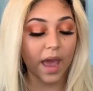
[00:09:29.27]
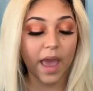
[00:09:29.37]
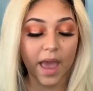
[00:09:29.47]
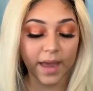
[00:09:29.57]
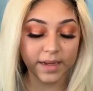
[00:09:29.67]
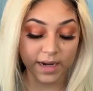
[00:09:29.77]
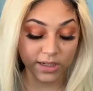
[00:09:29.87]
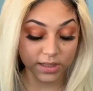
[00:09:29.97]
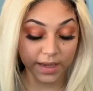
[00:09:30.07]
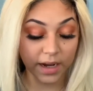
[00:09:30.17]
And I
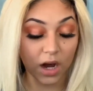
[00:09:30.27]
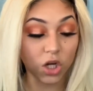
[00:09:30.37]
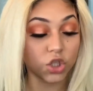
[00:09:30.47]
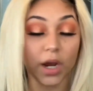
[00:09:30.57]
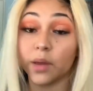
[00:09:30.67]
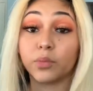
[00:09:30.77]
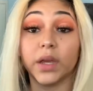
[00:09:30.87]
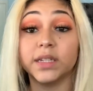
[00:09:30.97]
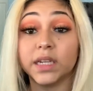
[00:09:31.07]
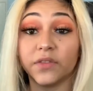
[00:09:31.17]
just had a hard time
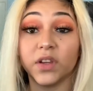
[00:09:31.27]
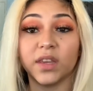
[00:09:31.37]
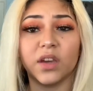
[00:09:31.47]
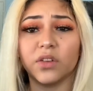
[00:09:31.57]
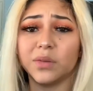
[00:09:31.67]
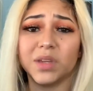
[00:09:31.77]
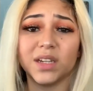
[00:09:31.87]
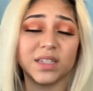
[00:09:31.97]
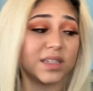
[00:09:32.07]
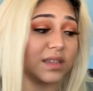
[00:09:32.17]
blending everything only
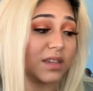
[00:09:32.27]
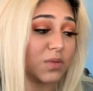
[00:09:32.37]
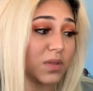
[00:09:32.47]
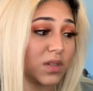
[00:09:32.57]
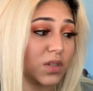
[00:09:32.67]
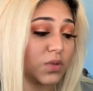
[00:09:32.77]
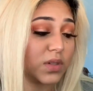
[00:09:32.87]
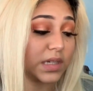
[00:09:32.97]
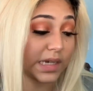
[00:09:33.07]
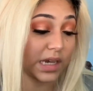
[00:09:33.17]
because this was too
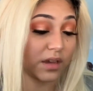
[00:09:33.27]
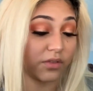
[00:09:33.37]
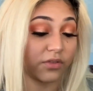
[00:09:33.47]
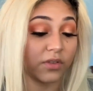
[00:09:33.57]
stiff.